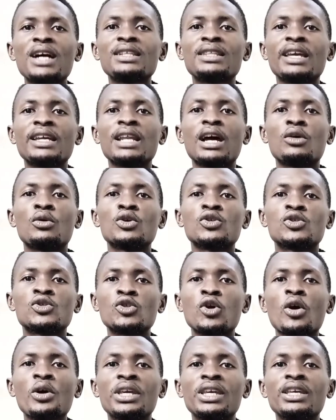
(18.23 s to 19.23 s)
then, I was
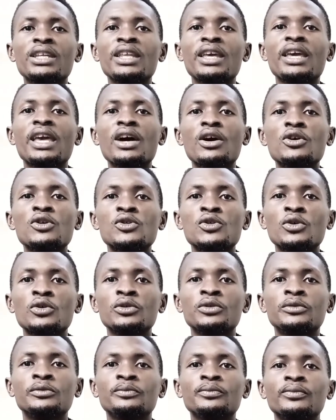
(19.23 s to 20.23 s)
stuck in the L
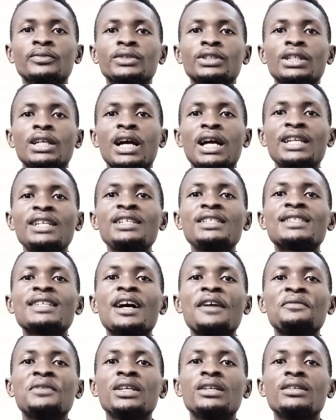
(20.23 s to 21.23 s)
zone. I didn't
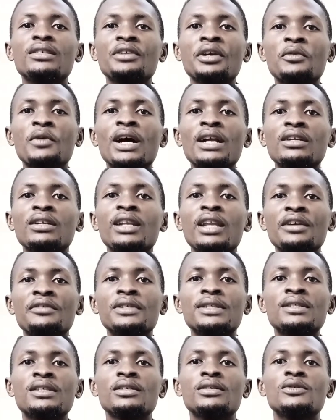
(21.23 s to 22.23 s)
have the required
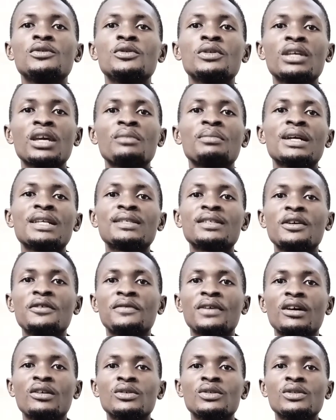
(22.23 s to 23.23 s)
clarity to get
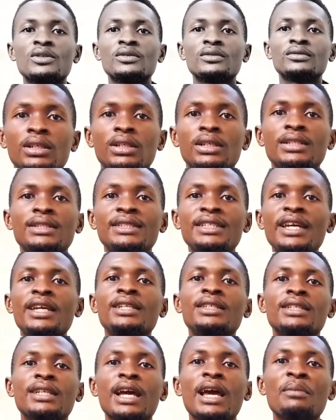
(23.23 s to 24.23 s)
myself out.
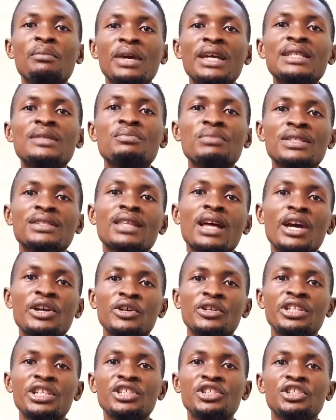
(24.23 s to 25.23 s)
Then, I met Mr.
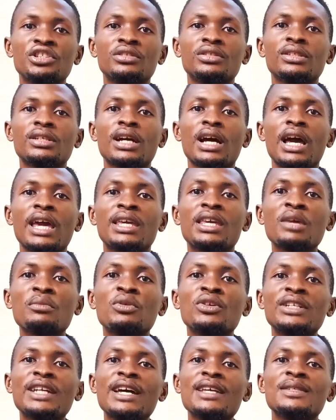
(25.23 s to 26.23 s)
Ayodeji. I
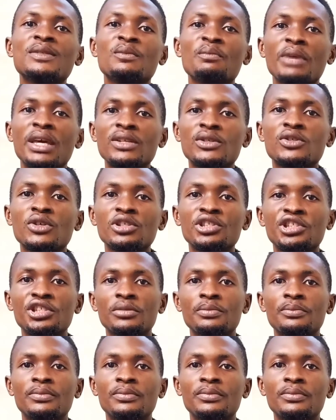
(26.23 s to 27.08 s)
came under his mentorship.